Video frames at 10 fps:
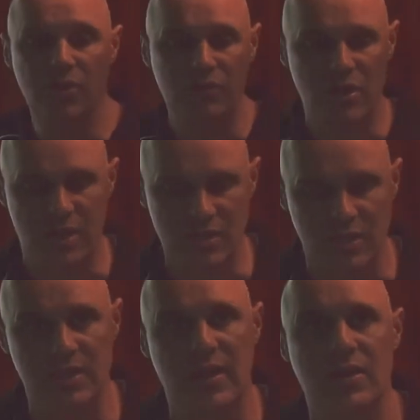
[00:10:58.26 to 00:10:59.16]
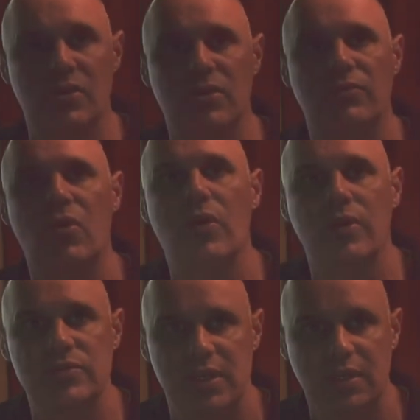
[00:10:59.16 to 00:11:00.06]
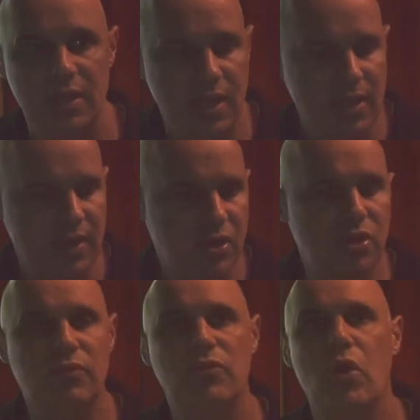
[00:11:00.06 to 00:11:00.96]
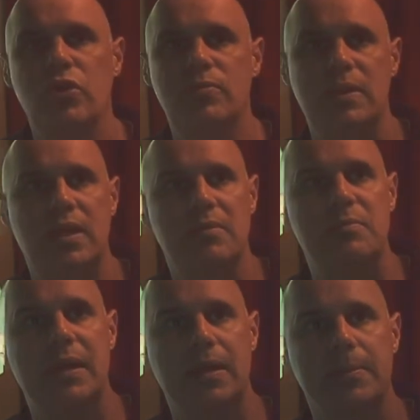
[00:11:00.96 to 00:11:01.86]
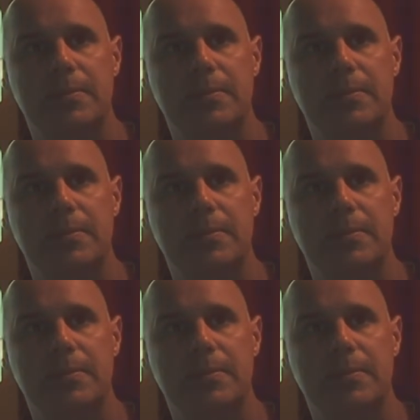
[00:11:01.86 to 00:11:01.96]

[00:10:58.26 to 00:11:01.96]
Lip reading: of conduct and that code of loyalty. That code of loyalty became big.